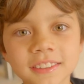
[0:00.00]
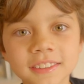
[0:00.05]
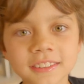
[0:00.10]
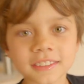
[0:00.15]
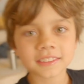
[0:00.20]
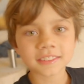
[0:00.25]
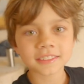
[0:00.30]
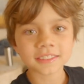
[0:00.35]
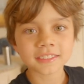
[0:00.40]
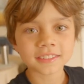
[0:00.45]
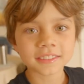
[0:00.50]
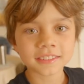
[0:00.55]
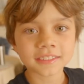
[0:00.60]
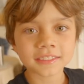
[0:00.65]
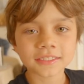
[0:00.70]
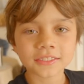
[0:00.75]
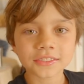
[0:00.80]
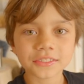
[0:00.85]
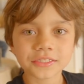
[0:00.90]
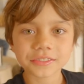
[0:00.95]
do
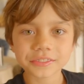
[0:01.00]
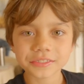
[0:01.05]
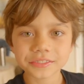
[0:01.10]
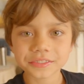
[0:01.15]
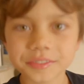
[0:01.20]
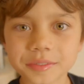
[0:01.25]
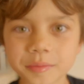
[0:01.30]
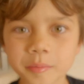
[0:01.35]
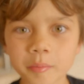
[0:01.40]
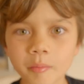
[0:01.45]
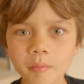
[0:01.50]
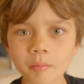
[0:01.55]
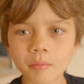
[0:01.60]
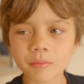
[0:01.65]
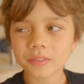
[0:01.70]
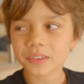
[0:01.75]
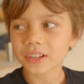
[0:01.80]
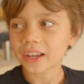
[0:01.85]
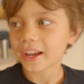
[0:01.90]
you know?